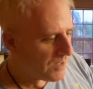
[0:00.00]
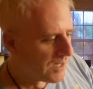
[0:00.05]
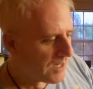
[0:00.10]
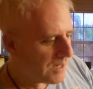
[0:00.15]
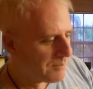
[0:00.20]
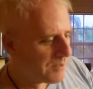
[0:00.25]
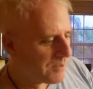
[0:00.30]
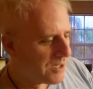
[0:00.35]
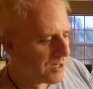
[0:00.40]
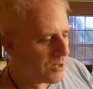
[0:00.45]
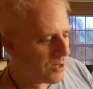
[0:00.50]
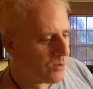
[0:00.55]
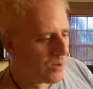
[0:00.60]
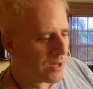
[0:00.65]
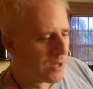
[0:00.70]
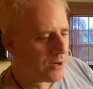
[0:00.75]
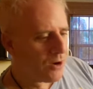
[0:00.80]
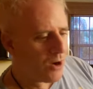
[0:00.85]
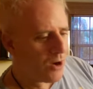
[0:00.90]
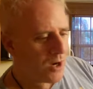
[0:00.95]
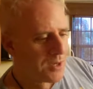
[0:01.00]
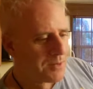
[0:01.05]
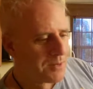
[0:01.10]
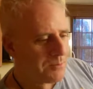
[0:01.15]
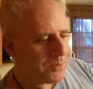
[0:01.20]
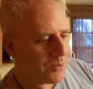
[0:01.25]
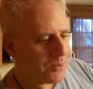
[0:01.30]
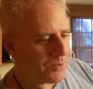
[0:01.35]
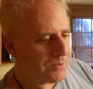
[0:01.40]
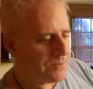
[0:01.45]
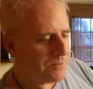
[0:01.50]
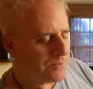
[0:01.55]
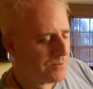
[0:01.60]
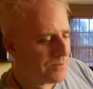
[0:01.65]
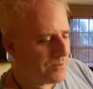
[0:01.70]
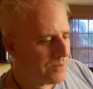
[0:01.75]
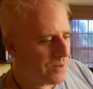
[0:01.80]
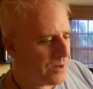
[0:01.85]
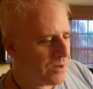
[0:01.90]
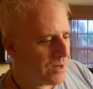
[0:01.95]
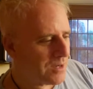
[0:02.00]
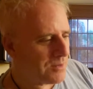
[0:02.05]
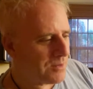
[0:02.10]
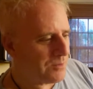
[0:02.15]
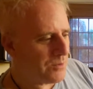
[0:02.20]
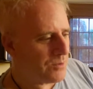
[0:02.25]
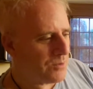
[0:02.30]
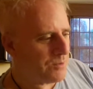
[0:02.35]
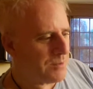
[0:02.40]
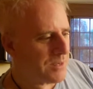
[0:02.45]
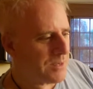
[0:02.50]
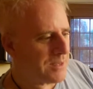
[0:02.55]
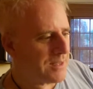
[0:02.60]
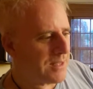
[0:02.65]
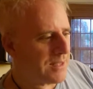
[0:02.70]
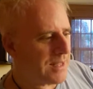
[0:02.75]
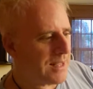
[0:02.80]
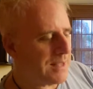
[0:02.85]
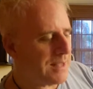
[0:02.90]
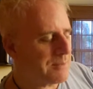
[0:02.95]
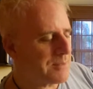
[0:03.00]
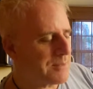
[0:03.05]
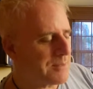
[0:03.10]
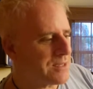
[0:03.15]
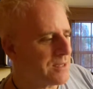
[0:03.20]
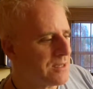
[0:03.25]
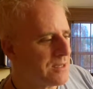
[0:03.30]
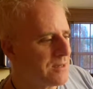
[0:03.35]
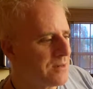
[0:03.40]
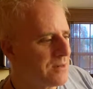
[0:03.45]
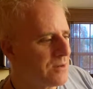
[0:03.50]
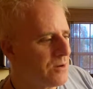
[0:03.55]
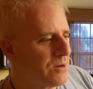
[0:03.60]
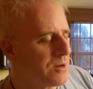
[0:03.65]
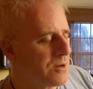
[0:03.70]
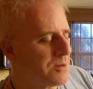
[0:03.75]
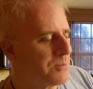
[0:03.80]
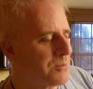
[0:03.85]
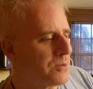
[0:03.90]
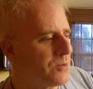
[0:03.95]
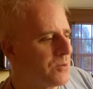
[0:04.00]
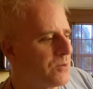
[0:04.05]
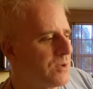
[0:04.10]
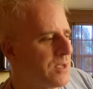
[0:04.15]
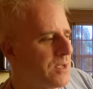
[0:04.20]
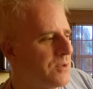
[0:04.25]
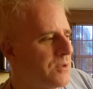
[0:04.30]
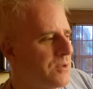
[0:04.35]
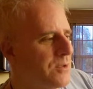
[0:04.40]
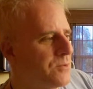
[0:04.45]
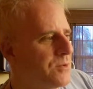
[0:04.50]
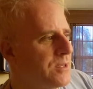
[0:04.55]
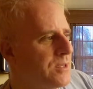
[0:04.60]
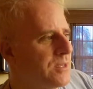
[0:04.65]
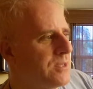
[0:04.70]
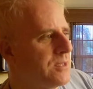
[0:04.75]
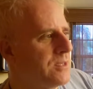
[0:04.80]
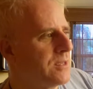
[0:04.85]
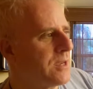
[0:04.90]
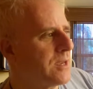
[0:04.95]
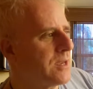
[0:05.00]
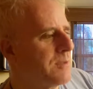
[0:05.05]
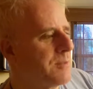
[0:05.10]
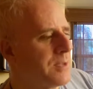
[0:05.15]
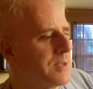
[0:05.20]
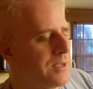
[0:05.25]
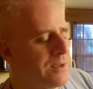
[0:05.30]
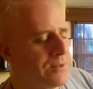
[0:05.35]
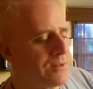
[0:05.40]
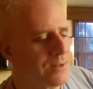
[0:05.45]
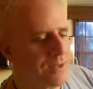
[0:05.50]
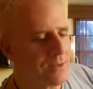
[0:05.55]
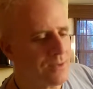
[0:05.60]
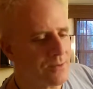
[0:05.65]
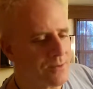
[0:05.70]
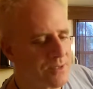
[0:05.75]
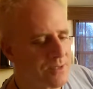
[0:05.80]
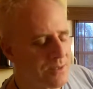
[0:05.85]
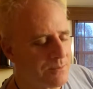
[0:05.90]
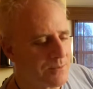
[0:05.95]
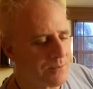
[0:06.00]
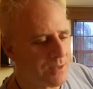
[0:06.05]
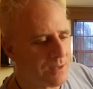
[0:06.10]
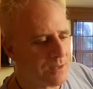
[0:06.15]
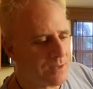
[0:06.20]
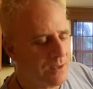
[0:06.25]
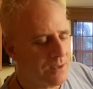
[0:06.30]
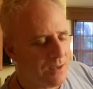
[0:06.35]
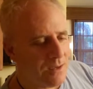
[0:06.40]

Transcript: I'm going to go on Audible. Audible by Amazon. Audible, Audible or something.